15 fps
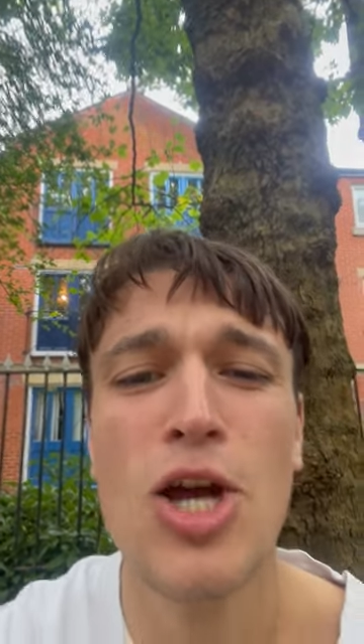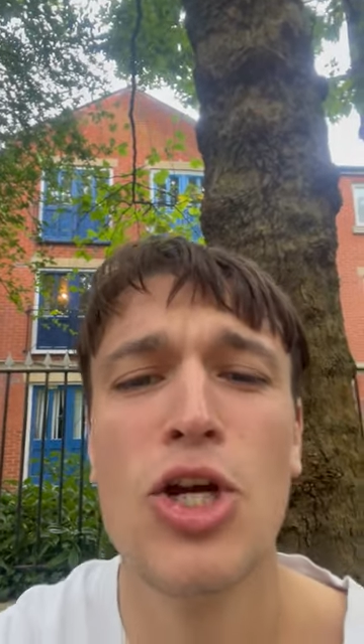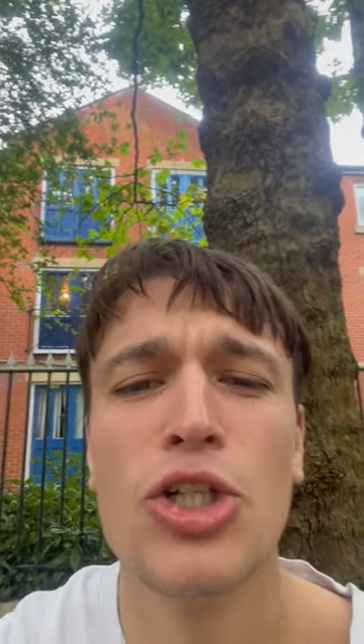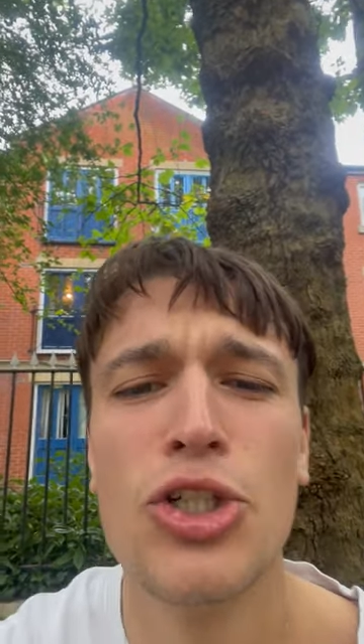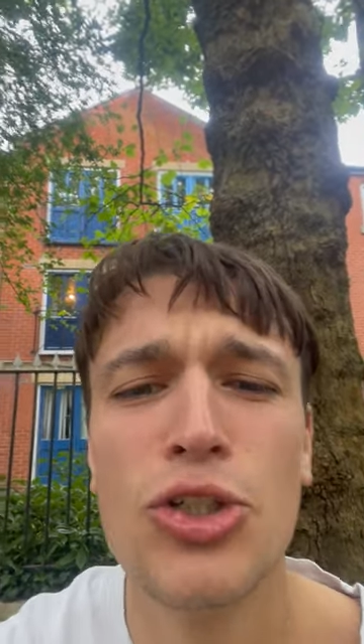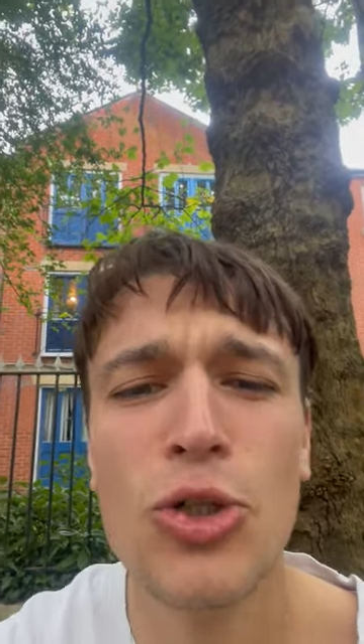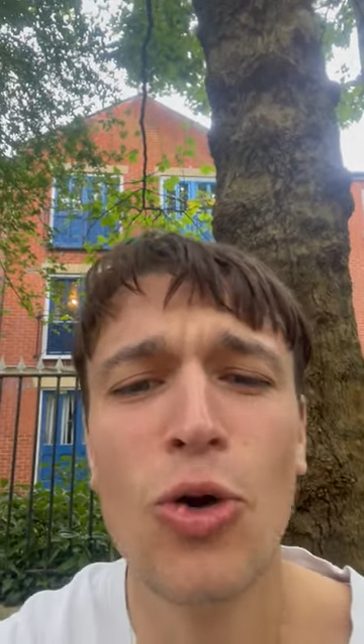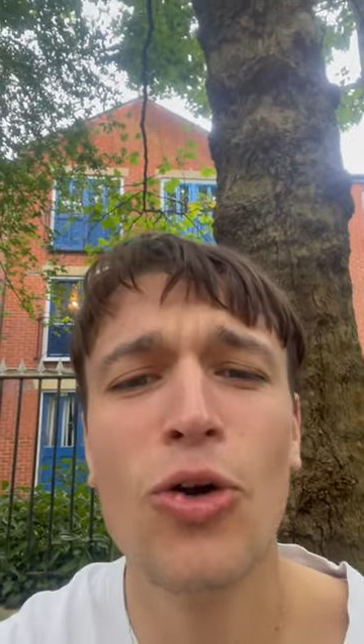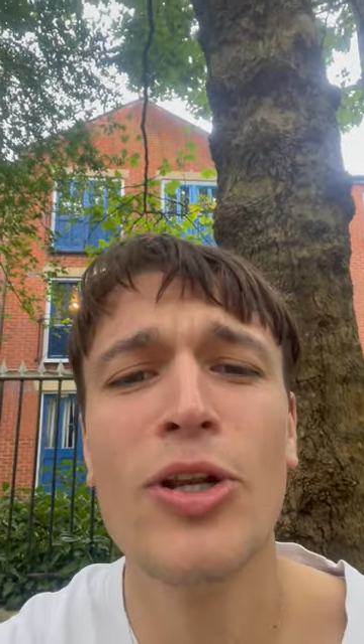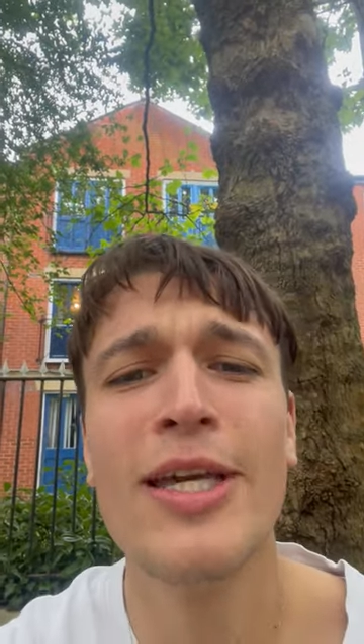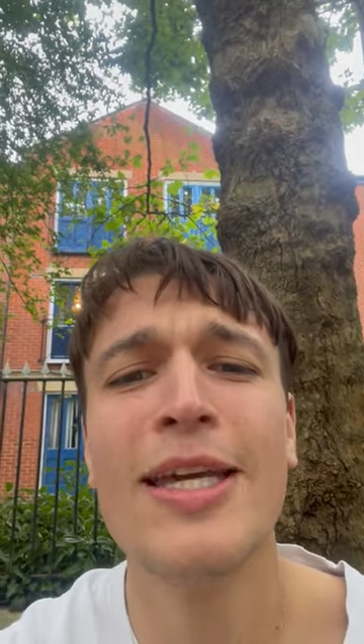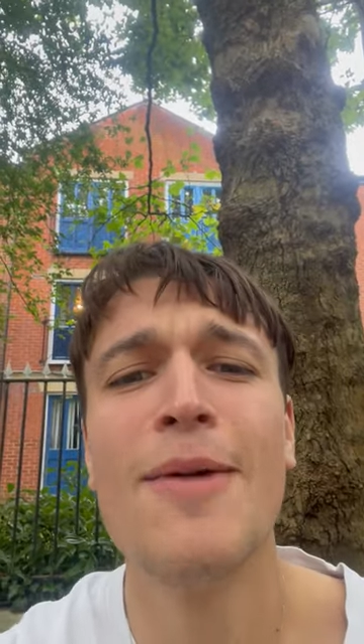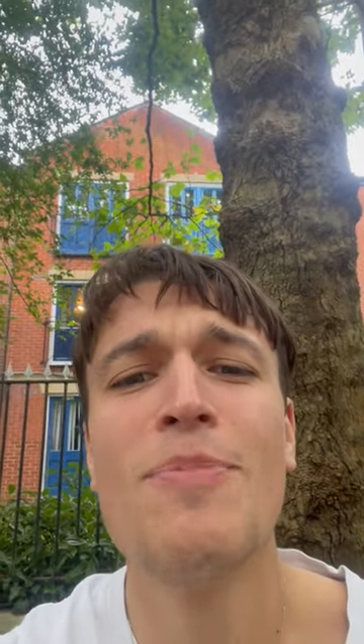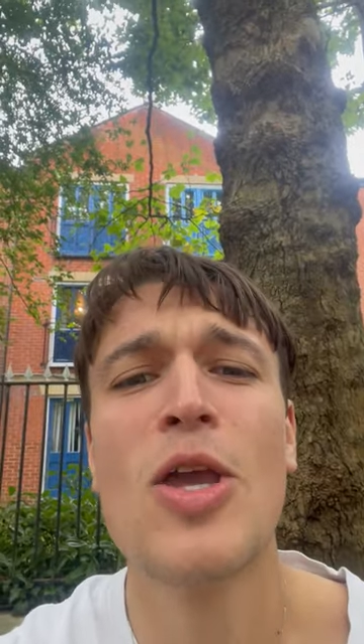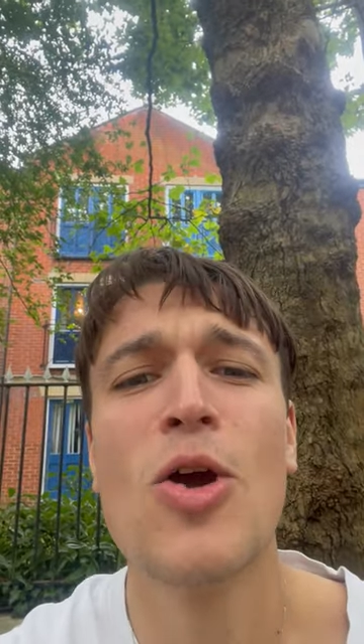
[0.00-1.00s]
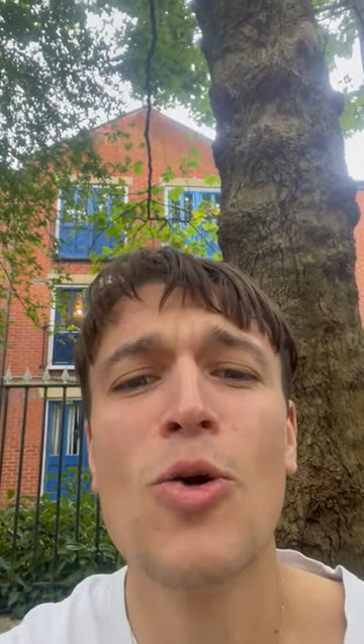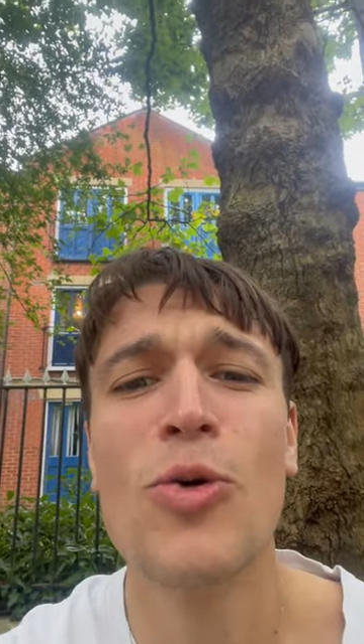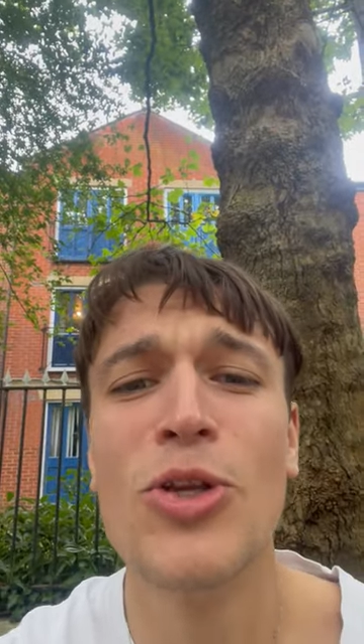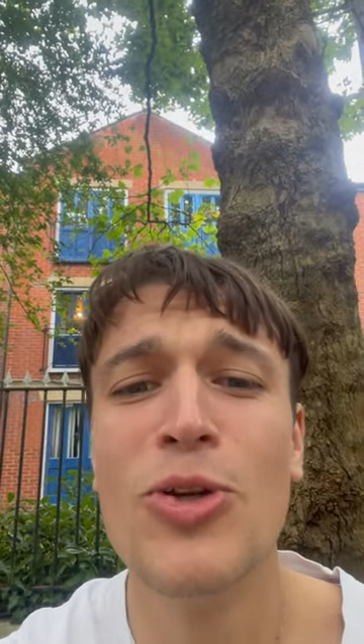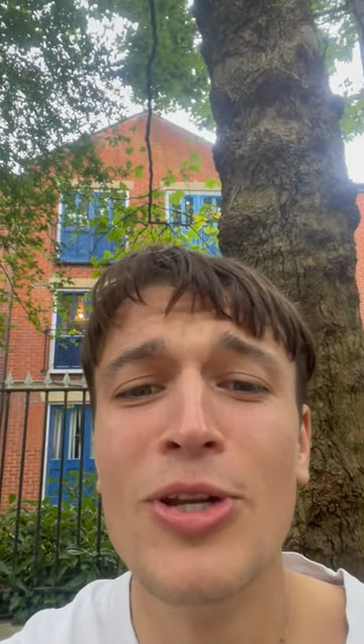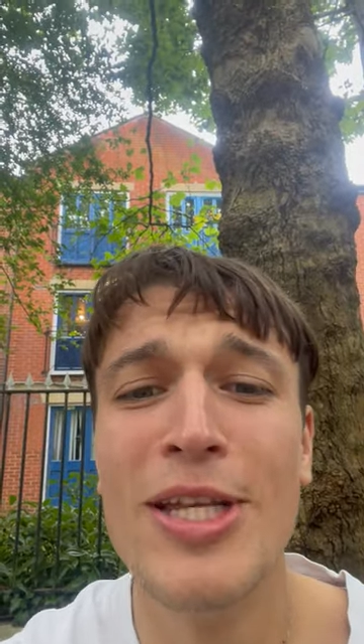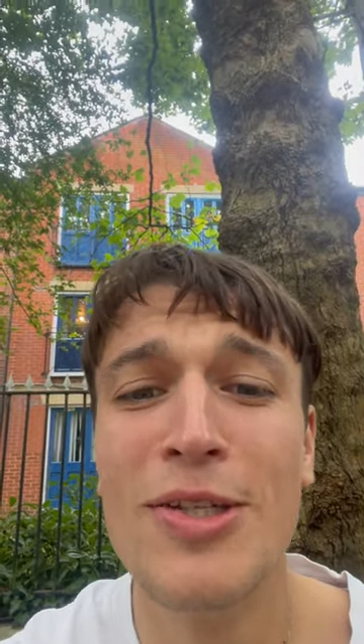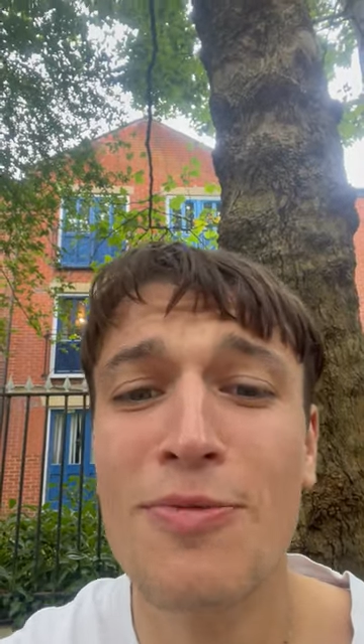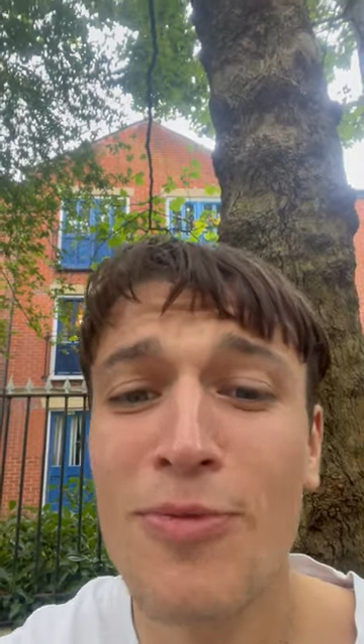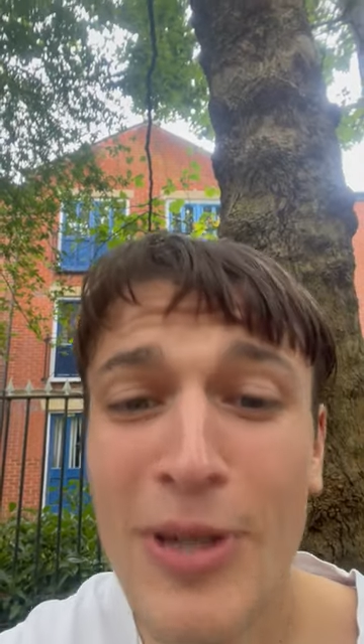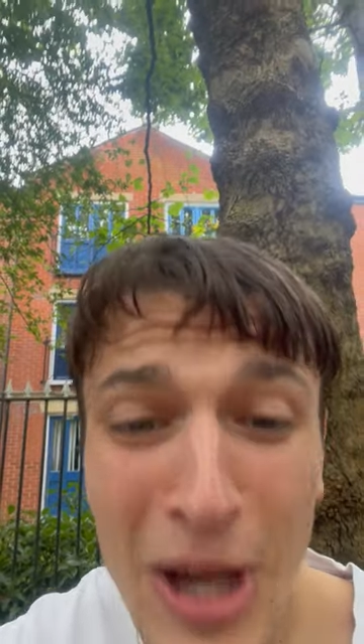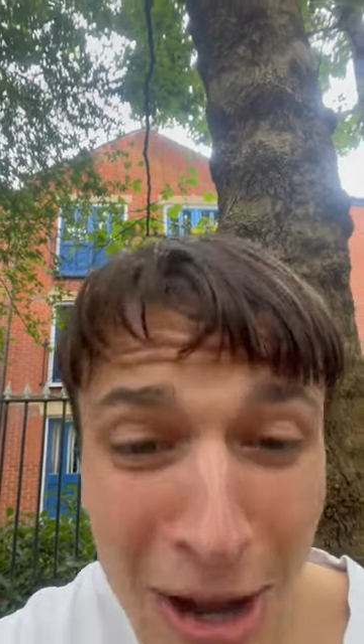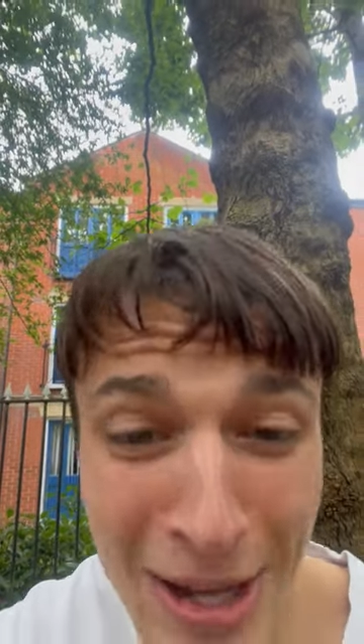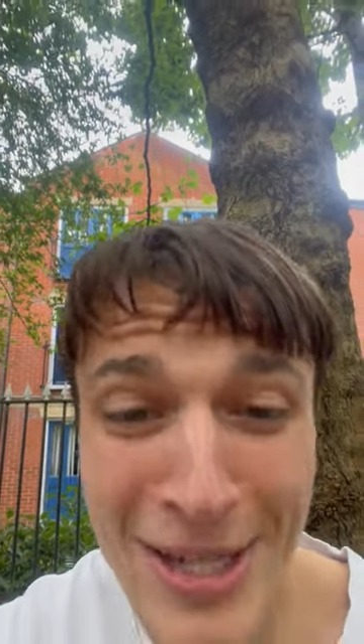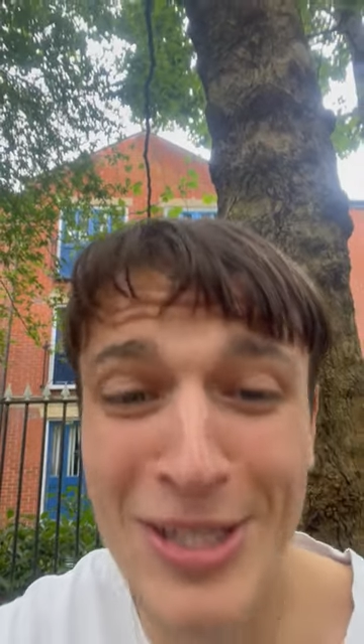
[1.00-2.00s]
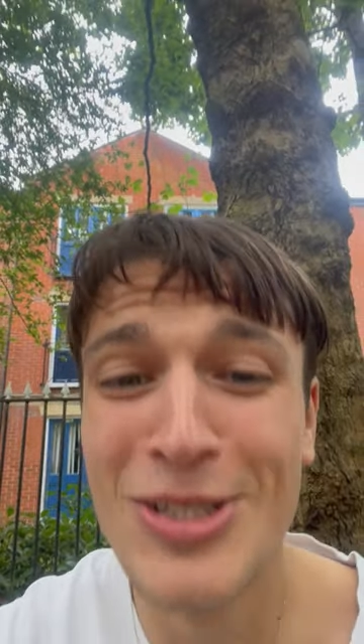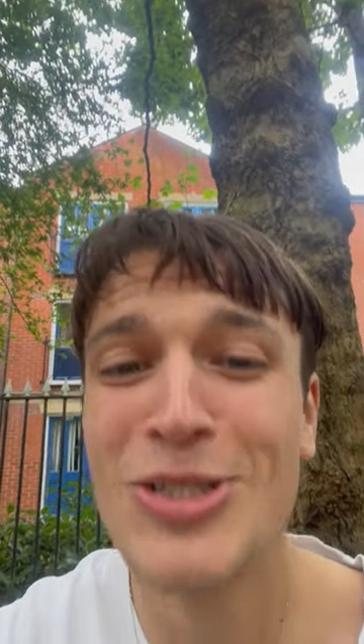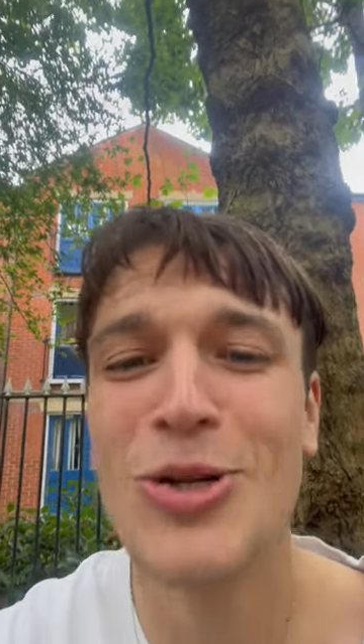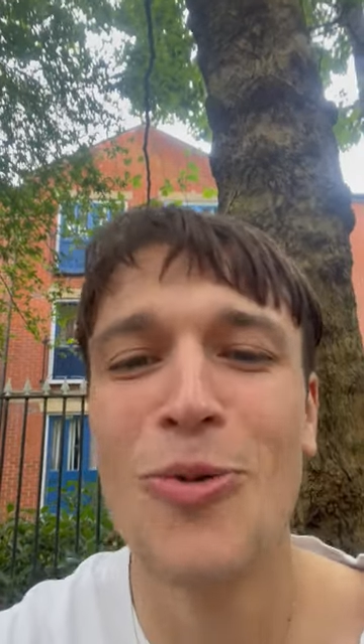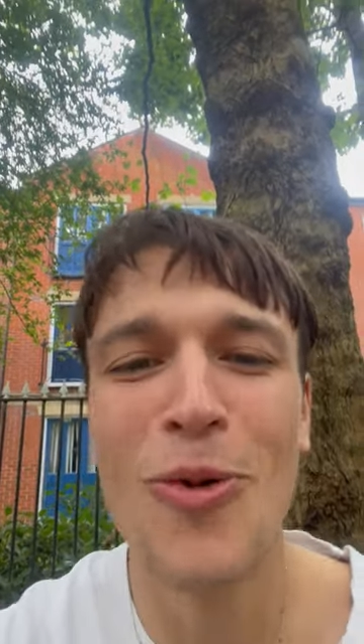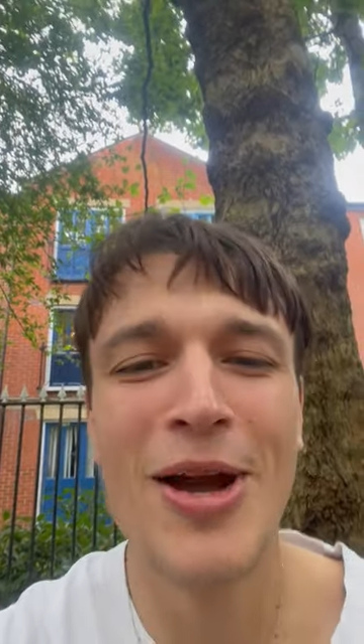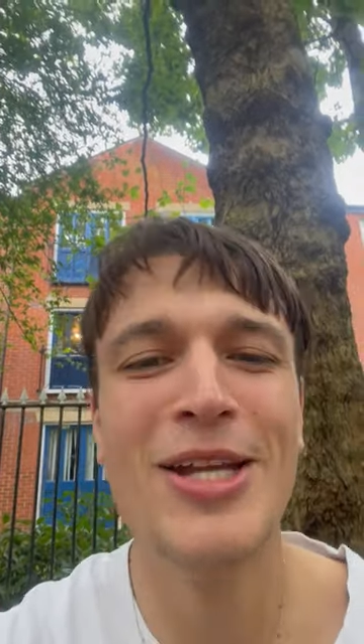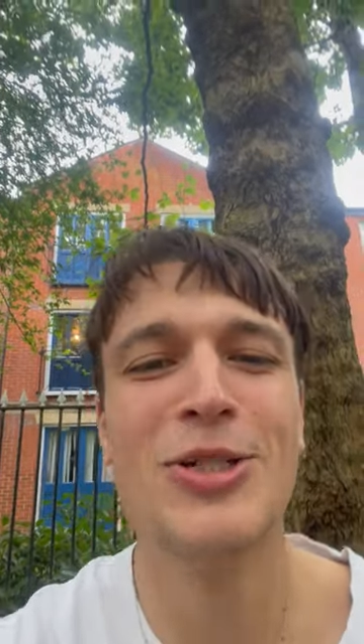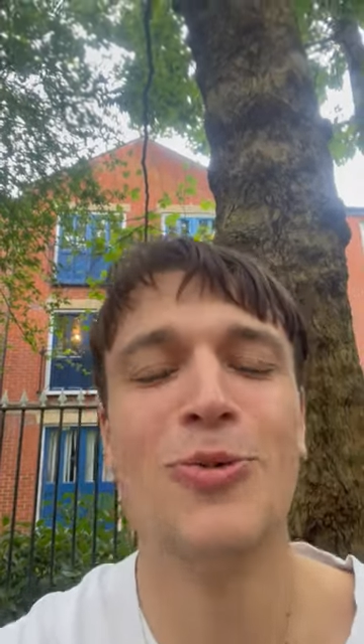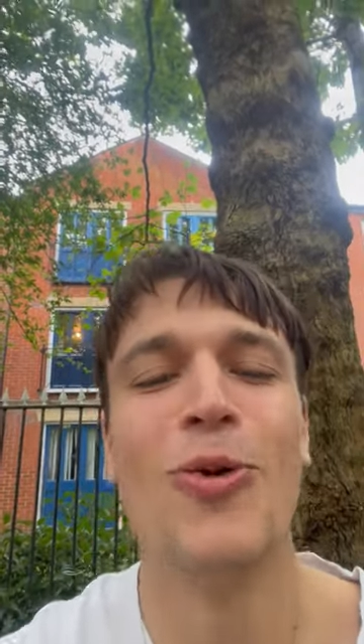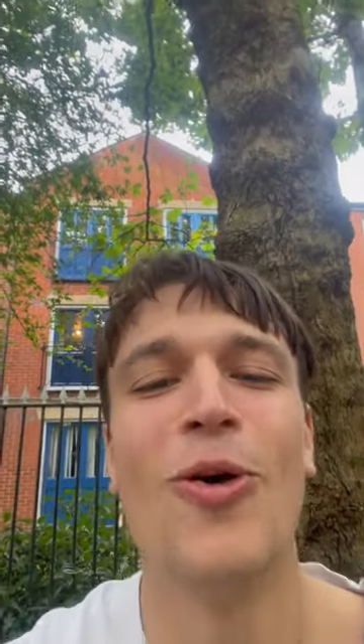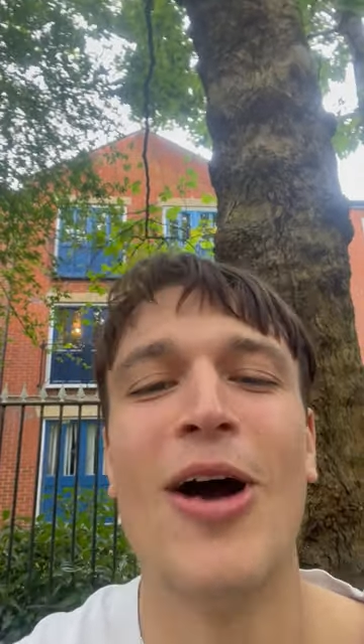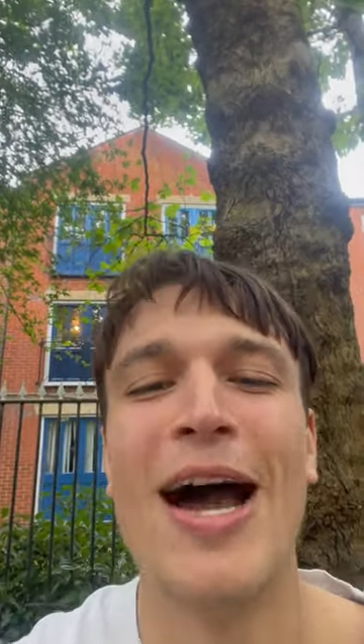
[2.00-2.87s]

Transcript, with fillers: Surely you need guidance to wage war,